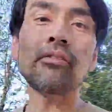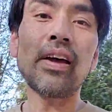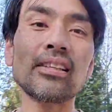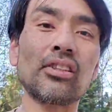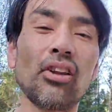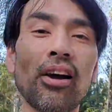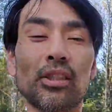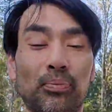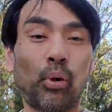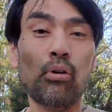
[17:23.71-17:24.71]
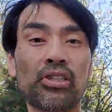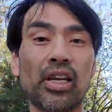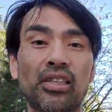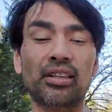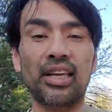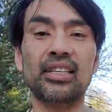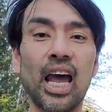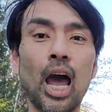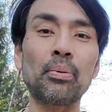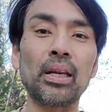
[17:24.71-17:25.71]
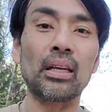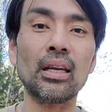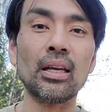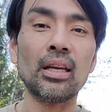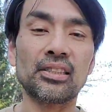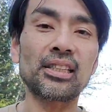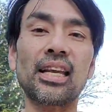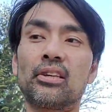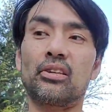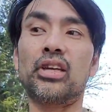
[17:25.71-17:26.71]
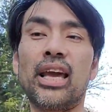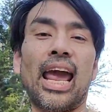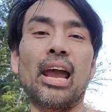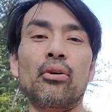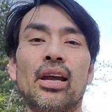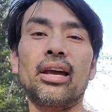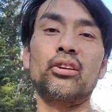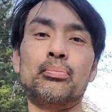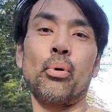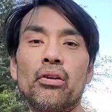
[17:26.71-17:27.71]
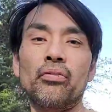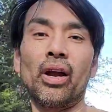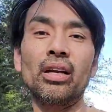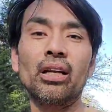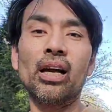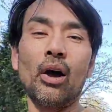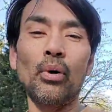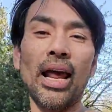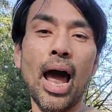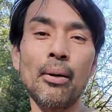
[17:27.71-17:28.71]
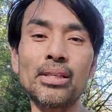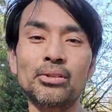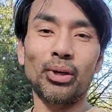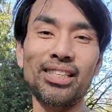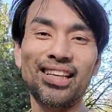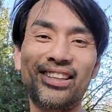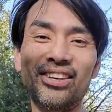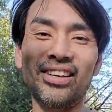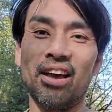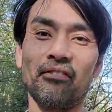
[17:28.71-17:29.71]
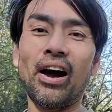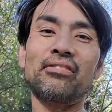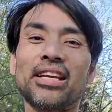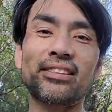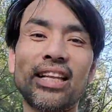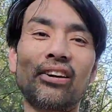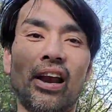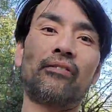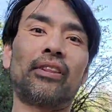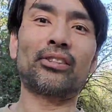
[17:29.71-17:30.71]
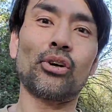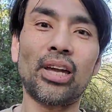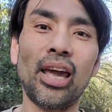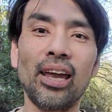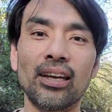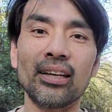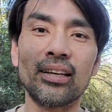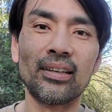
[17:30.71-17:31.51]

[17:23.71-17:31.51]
how fast the dog is processing things happening. Just like you get angry at your boyfriend, and what happens? What does he do? 5 seconds later, everything's okay.